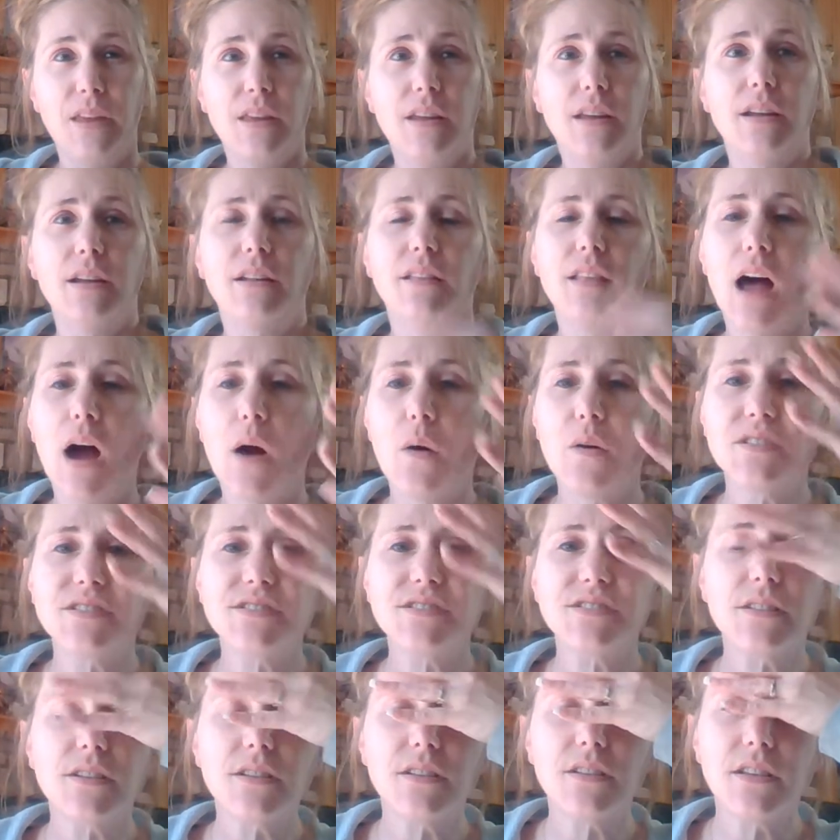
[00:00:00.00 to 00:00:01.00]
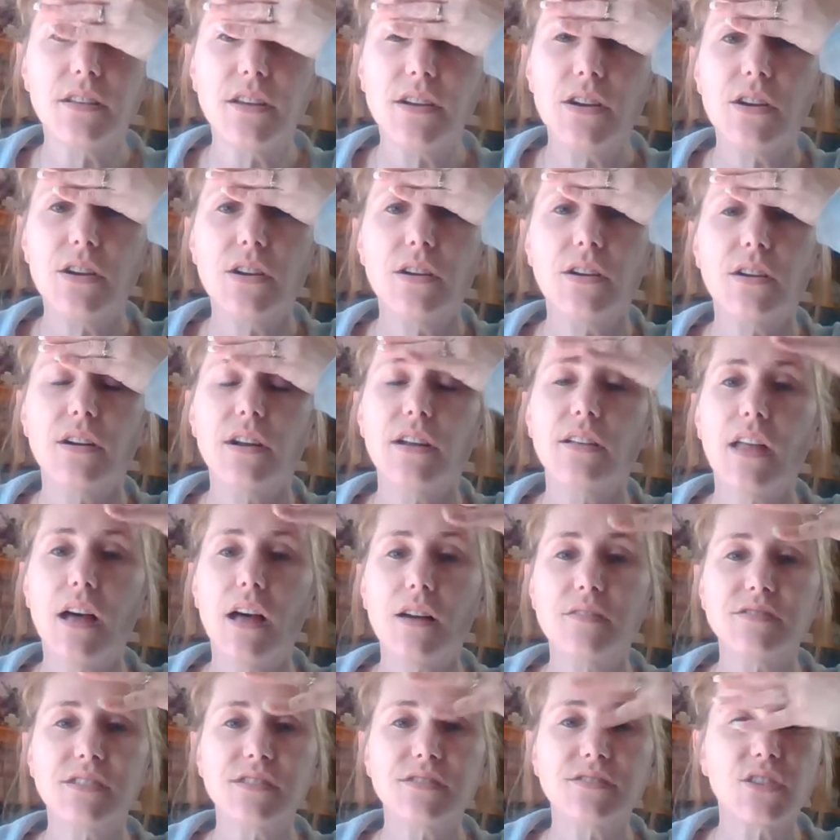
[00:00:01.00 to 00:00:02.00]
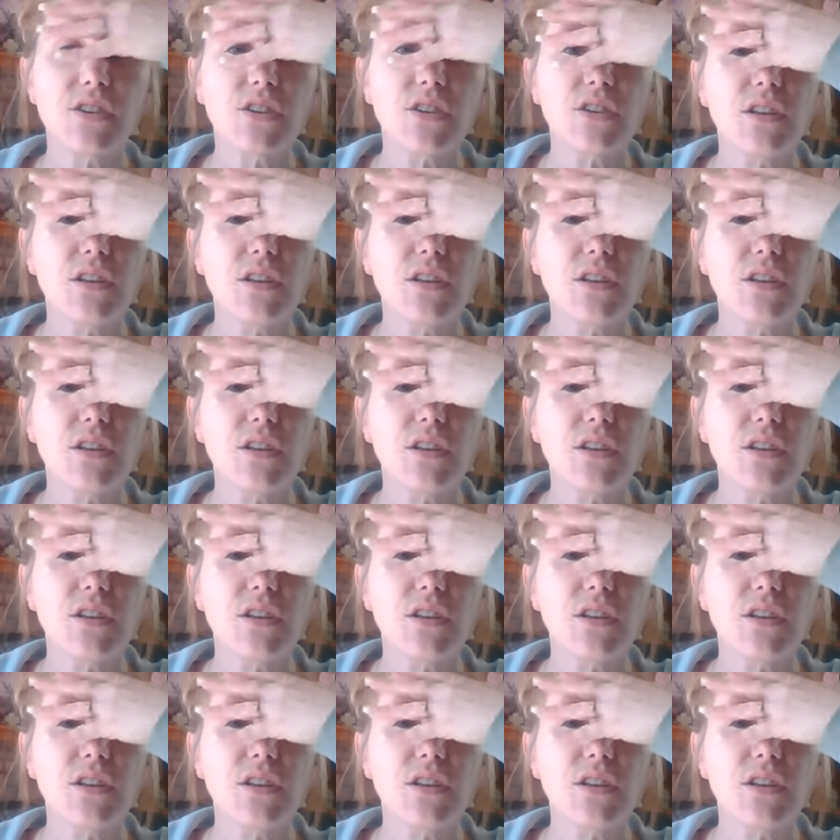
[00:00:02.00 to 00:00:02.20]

It allows us to